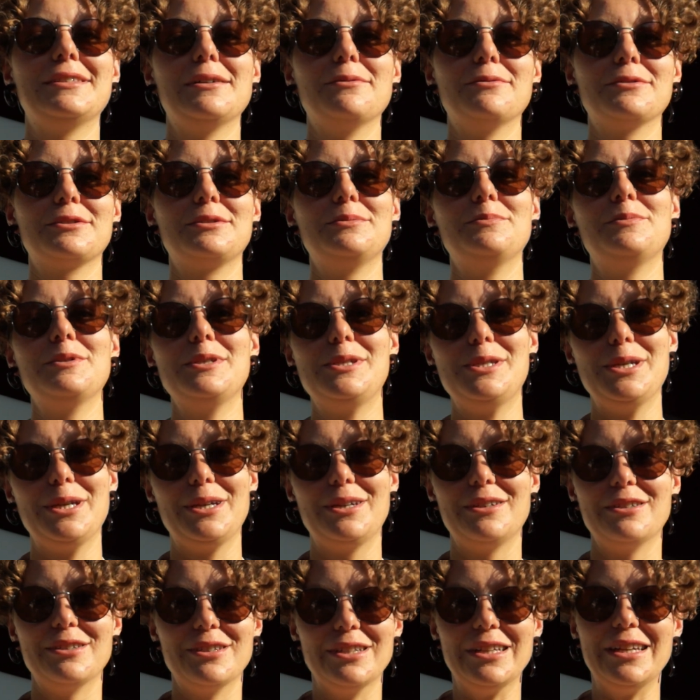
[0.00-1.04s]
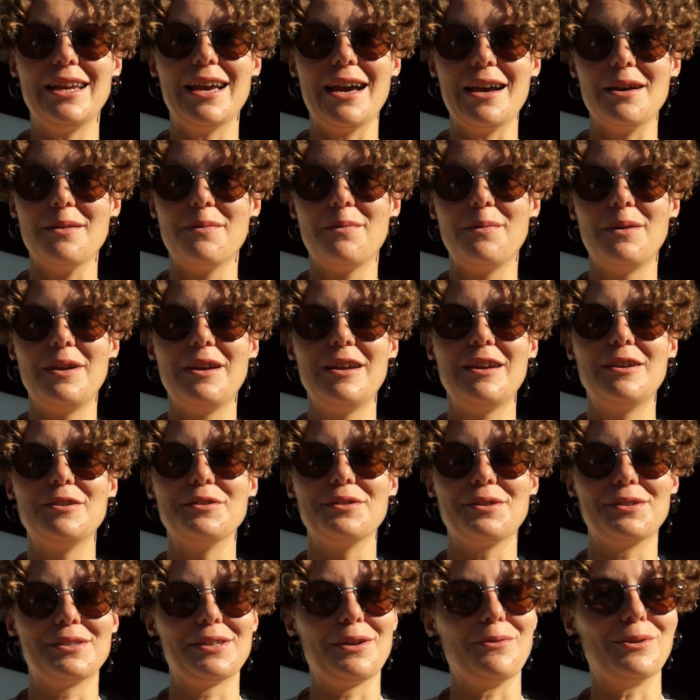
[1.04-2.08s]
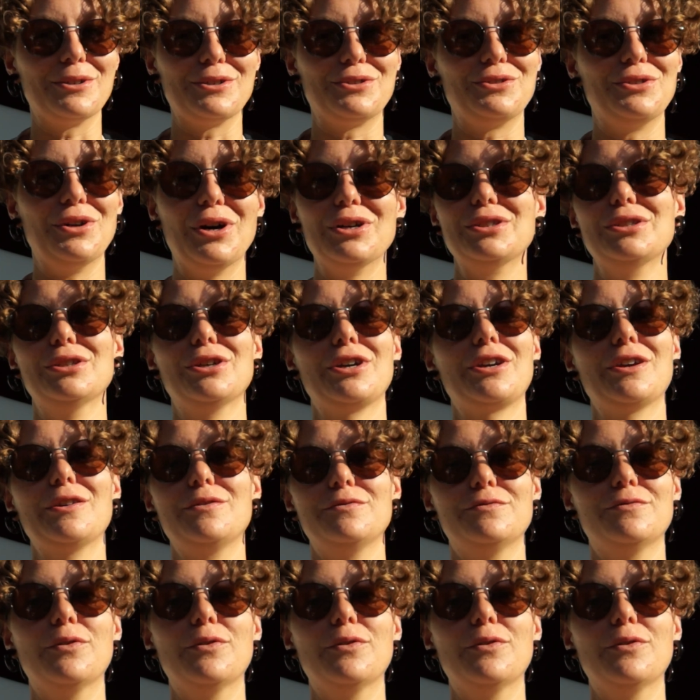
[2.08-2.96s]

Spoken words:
I wasn't particularly happy because I was not looking